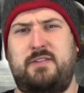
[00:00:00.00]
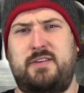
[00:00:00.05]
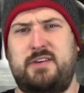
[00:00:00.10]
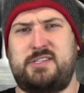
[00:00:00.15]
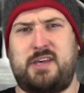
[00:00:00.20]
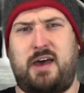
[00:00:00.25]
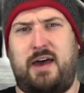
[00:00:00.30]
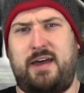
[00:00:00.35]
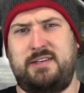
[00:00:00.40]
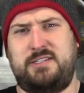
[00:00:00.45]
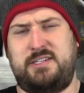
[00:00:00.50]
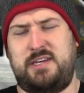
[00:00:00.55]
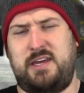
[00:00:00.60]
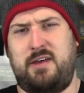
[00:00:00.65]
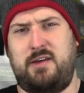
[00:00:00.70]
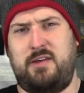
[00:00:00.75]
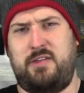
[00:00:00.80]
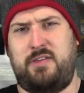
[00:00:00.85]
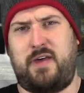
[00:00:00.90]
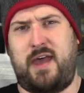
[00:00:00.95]
this
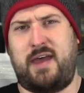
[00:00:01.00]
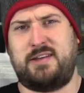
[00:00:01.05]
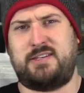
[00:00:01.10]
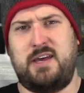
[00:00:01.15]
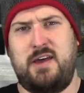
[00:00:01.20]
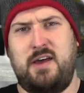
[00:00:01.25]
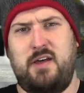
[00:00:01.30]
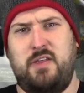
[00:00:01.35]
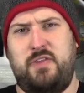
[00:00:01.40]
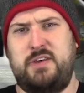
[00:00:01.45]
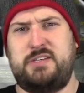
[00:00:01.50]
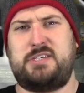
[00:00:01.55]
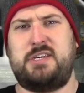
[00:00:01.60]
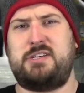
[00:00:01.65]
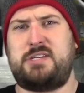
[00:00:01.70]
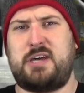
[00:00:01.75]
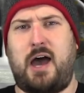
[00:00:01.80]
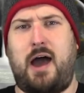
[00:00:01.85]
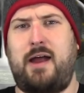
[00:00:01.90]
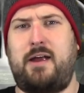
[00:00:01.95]
idea that this
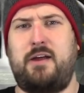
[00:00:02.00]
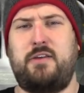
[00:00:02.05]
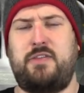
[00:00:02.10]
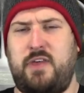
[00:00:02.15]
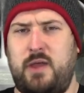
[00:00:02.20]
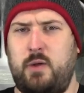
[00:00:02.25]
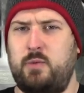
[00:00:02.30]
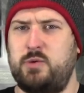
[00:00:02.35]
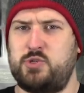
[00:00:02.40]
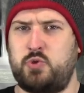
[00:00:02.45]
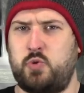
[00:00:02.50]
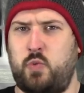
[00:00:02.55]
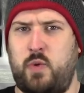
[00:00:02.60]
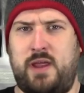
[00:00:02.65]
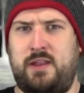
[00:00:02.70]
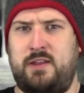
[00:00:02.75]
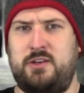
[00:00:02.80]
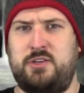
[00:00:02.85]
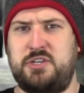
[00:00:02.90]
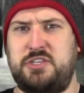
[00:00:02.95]
entire thing was
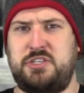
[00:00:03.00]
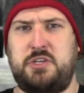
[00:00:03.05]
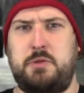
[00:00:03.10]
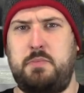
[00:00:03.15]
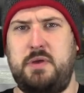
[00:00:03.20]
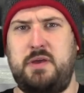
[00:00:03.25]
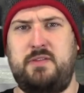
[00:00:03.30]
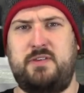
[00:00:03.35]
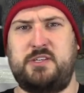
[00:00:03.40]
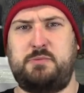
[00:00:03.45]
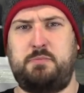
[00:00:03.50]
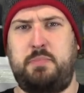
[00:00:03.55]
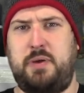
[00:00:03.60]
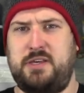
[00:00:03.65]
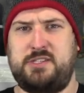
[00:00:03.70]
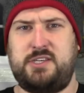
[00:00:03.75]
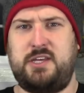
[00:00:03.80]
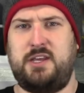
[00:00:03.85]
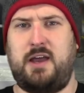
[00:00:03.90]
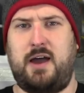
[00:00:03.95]
written just to be this
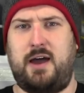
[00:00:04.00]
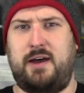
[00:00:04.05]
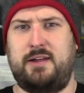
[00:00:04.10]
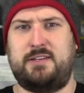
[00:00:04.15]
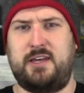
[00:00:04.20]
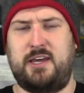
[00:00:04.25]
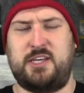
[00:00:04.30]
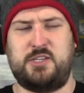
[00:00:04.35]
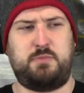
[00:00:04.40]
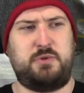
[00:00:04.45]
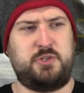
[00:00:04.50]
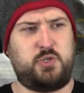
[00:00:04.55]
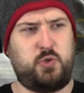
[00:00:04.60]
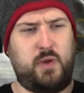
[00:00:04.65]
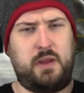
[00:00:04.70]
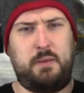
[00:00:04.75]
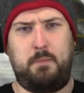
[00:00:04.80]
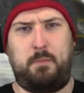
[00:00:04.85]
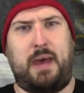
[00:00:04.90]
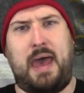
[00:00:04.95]
pissing contest
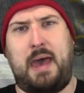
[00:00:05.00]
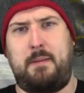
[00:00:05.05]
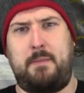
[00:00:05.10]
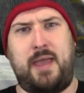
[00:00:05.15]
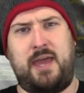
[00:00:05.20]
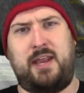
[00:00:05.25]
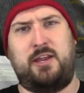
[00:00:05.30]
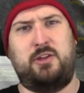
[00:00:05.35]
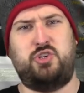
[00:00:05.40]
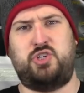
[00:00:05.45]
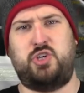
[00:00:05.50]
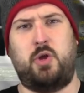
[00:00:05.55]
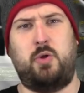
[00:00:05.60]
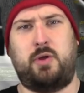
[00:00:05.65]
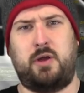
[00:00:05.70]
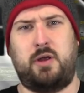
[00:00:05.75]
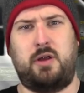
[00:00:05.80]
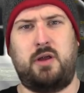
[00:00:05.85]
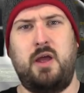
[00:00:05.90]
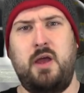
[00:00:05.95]
between Batman and
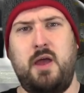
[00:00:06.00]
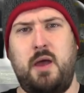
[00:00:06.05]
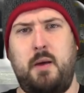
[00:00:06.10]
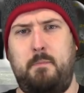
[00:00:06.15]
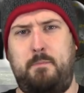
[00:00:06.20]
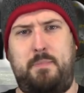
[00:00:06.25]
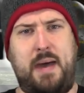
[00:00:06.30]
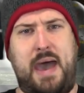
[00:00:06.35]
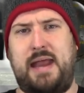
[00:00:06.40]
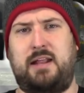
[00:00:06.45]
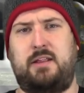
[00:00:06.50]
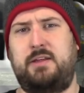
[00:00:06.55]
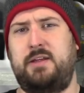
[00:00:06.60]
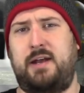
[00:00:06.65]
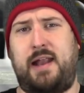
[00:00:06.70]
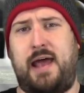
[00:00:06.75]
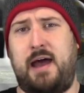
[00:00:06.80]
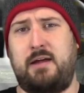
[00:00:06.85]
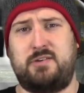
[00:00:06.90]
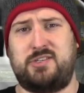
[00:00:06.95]
Joker, battling
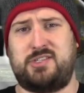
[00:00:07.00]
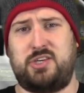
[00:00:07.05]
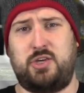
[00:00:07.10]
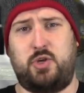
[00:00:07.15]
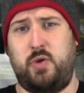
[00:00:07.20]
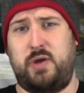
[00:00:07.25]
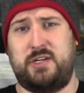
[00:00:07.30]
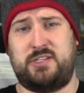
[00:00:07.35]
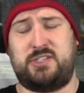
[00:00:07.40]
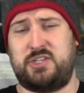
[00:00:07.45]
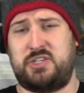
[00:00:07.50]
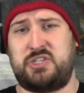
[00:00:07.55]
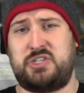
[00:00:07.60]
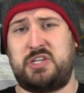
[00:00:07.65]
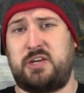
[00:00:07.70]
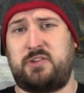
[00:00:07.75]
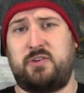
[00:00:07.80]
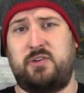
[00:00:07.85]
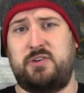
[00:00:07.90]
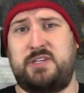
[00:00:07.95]
it out to see who gets to
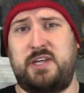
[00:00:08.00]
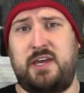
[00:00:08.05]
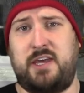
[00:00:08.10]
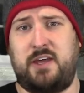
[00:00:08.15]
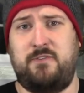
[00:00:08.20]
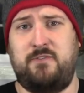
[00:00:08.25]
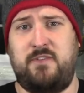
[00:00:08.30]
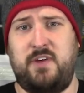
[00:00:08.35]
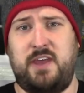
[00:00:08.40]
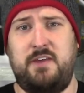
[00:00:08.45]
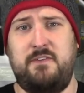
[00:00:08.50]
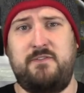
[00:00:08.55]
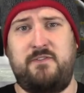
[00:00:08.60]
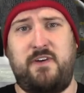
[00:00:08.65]
stick their dick in Vicky